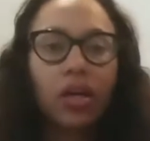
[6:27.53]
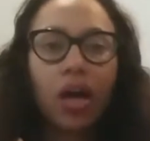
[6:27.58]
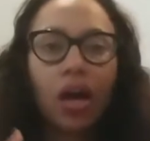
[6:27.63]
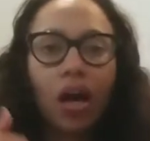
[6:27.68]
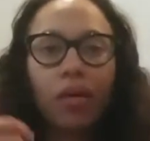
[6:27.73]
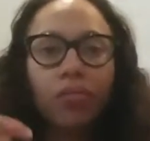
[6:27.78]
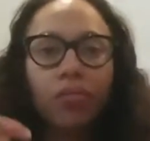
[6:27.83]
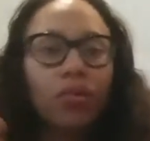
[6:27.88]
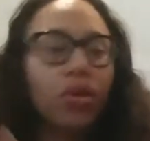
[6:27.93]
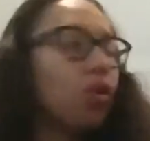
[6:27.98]

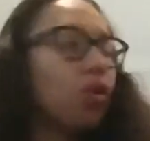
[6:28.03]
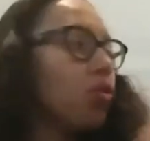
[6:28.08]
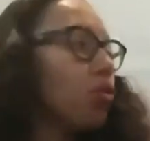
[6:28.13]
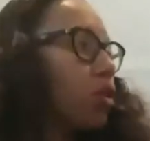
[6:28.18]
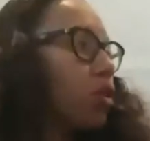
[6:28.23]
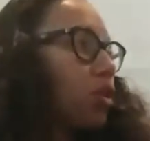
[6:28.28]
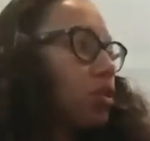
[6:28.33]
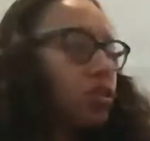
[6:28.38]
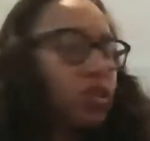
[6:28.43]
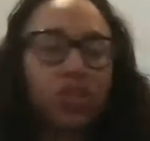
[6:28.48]
um,
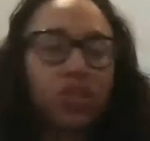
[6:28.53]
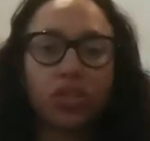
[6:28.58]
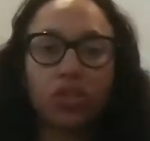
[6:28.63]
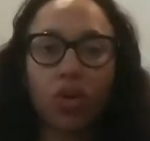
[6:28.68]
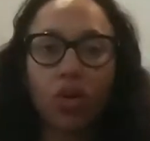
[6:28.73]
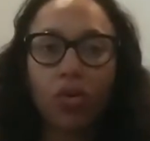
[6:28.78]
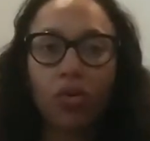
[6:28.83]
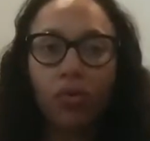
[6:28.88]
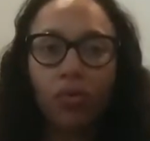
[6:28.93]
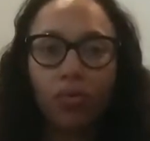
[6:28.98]
going on the
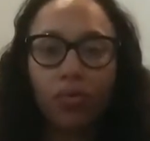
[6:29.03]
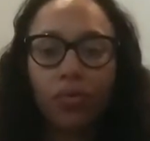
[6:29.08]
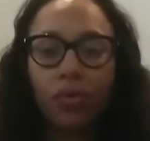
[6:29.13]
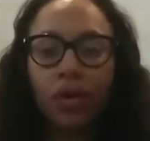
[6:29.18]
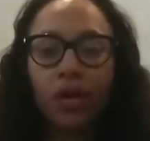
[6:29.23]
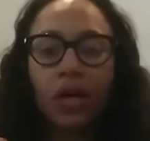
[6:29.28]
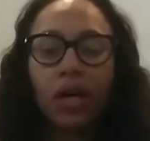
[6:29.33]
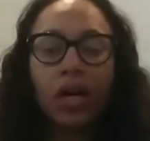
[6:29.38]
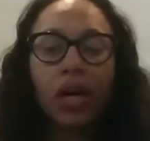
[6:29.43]
stove.